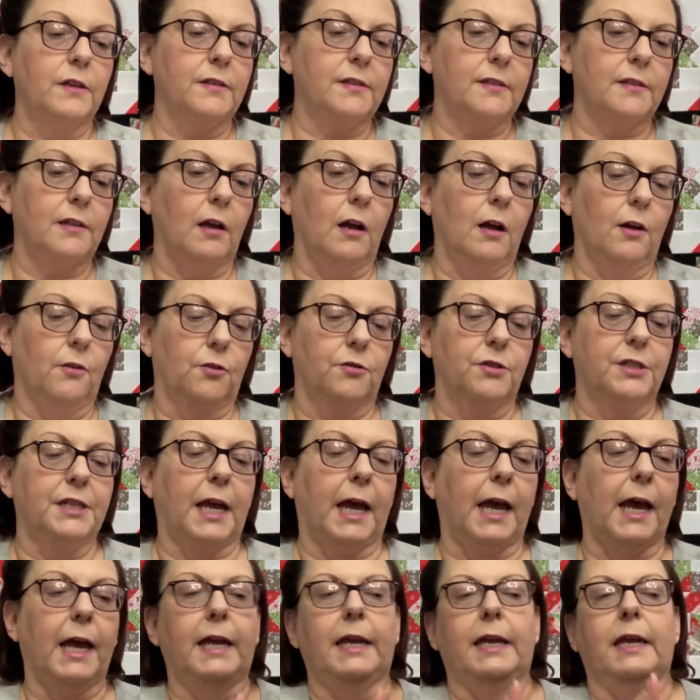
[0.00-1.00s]
the other
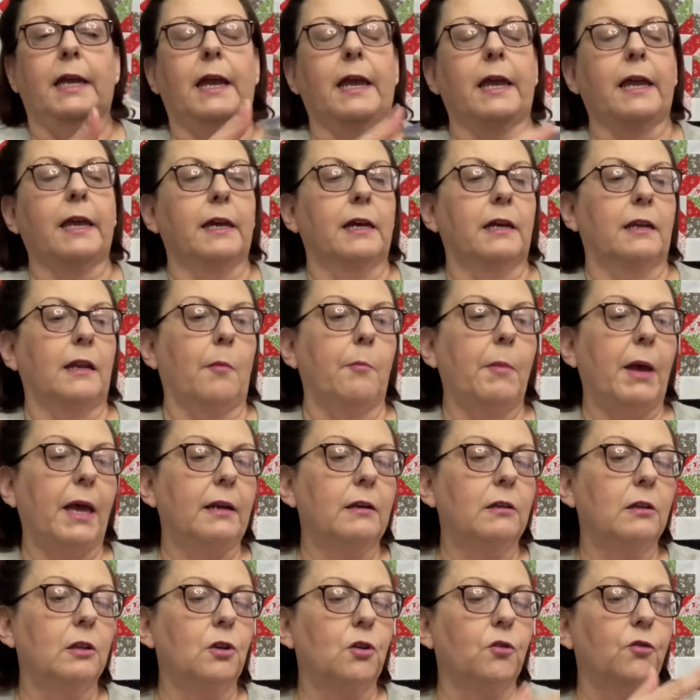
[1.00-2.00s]
day, and I made a
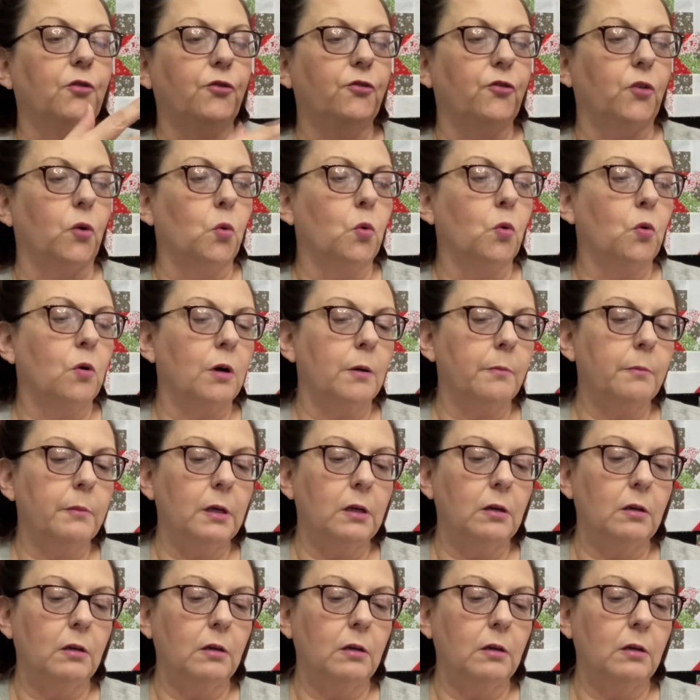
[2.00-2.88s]
little form